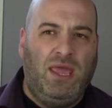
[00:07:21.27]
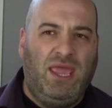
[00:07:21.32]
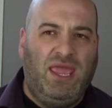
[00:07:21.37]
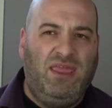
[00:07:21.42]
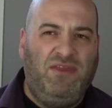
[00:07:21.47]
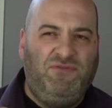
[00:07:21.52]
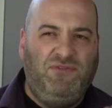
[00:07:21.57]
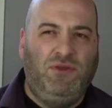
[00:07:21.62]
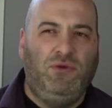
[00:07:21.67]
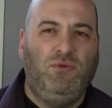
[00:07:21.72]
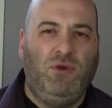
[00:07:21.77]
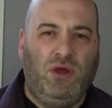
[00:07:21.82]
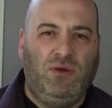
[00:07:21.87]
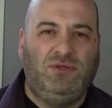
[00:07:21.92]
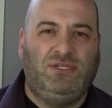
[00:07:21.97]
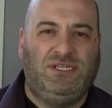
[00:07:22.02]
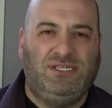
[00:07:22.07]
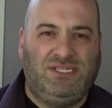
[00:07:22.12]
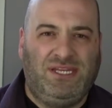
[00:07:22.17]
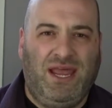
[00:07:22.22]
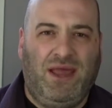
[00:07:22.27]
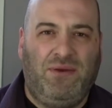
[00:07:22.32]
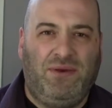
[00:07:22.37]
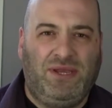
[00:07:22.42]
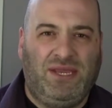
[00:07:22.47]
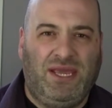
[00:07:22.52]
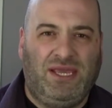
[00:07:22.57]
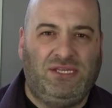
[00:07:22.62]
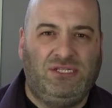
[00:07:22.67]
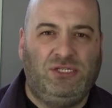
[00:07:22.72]
If you notice
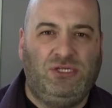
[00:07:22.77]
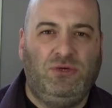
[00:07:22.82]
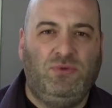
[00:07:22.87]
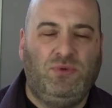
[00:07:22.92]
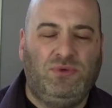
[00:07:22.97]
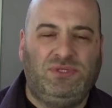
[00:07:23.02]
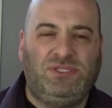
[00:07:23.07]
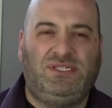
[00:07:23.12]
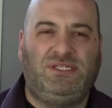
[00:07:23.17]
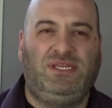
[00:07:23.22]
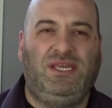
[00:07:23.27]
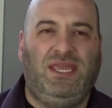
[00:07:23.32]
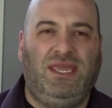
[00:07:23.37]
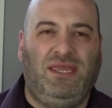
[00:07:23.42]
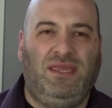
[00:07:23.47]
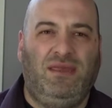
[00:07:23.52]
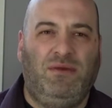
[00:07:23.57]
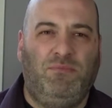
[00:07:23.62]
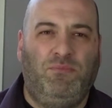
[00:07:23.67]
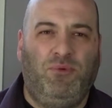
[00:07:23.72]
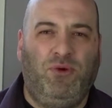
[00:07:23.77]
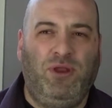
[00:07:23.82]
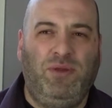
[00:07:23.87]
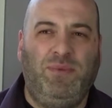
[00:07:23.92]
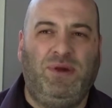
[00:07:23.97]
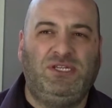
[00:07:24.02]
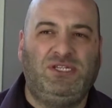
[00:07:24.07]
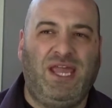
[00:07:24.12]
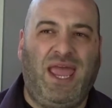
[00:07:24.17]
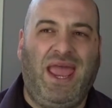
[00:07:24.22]
nowadays, you will see pretty
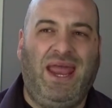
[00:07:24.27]
much